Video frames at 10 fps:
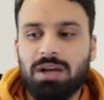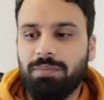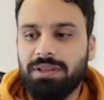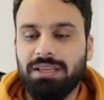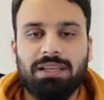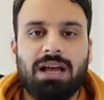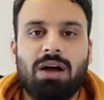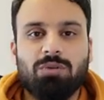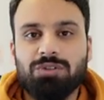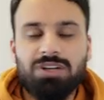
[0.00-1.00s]
how many,
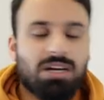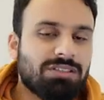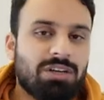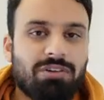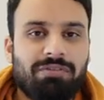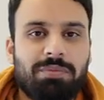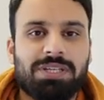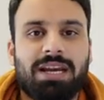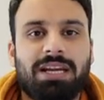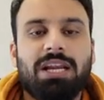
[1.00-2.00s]
how to structure your
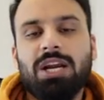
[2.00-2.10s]
website